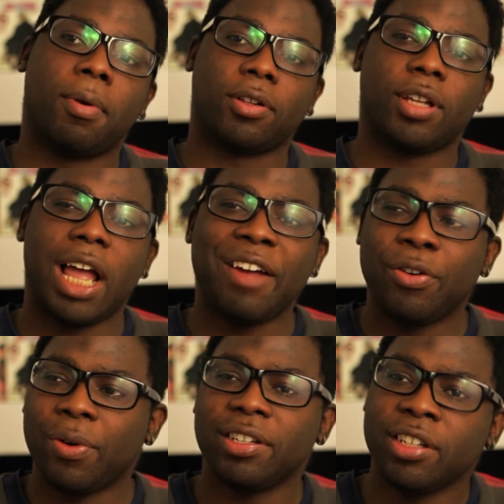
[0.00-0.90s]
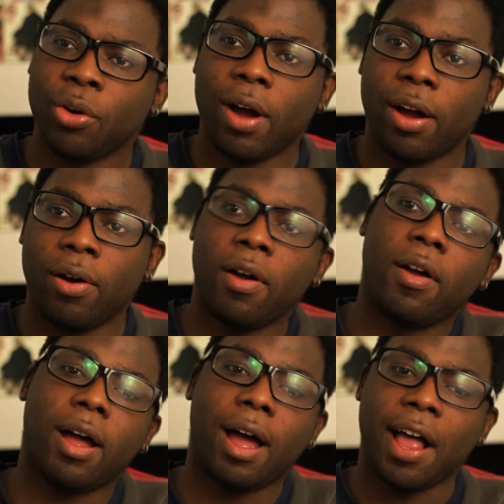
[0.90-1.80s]
But every once in a while,
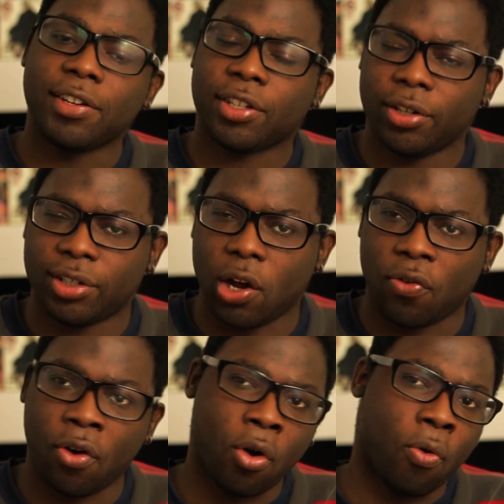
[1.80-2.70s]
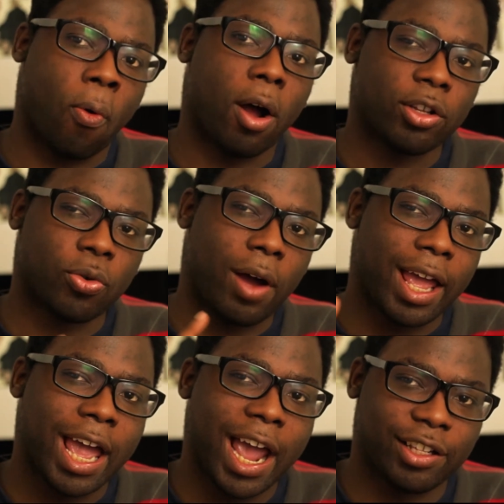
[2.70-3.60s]
ask yourself, what do
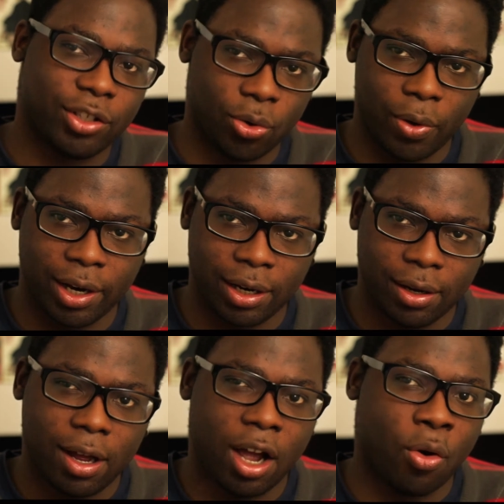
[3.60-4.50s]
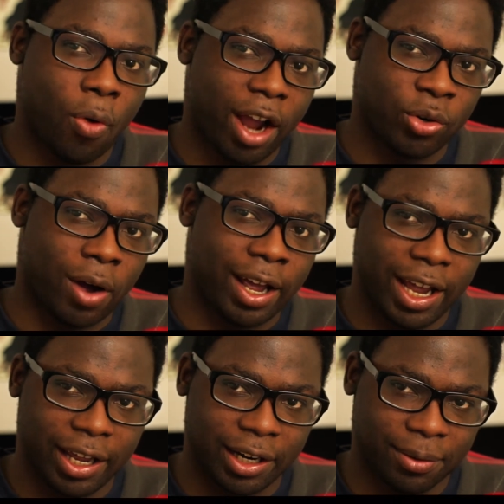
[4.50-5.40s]
I hate doing and why do I
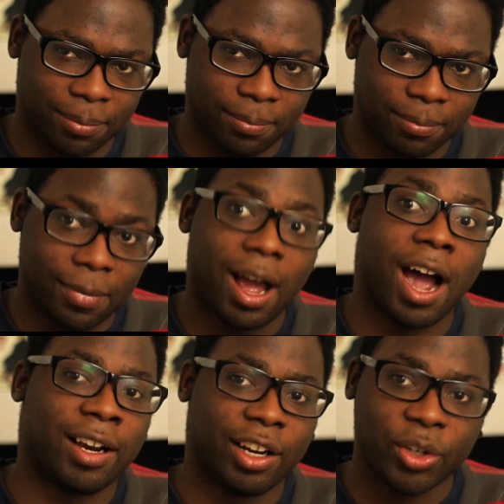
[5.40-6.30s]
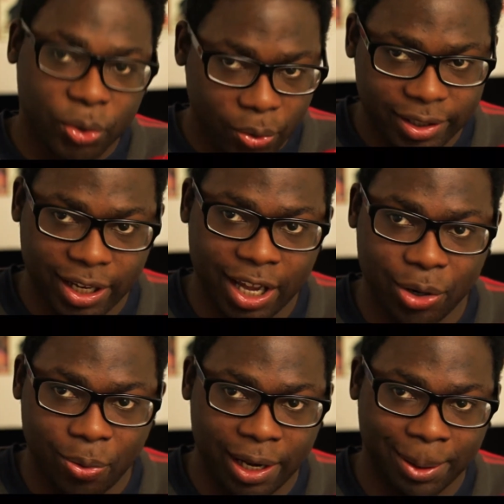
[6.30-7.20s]
hate it? And then do it
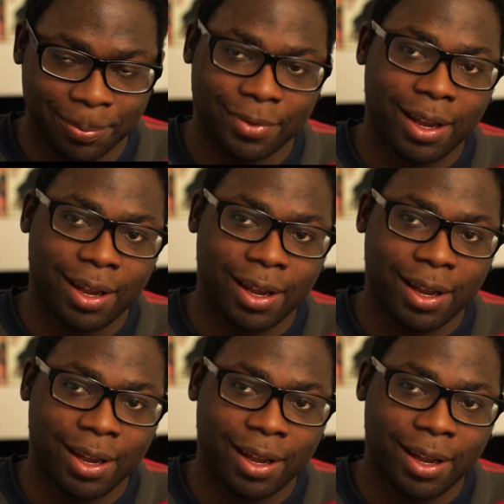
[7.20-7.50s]
anyway.